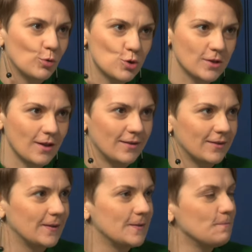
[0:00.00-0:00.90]
For
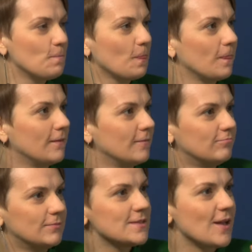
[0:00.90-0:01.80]
example, people can
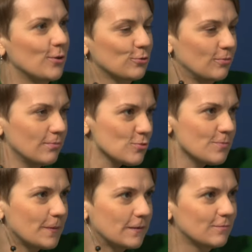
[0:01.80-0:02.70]
open this website
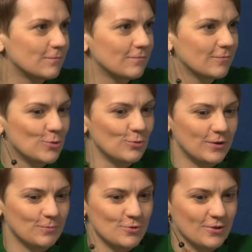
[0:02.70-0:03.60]
and read. So
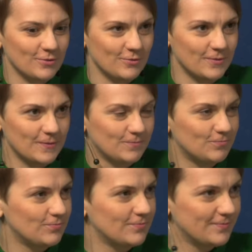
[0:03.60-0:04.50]
maybe
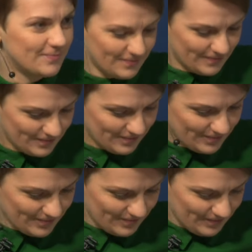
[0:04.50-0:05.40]
Mr. Yuri will
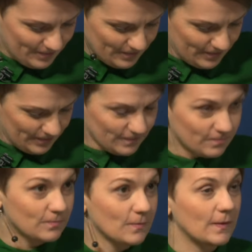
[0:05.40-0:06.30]
start this conversation.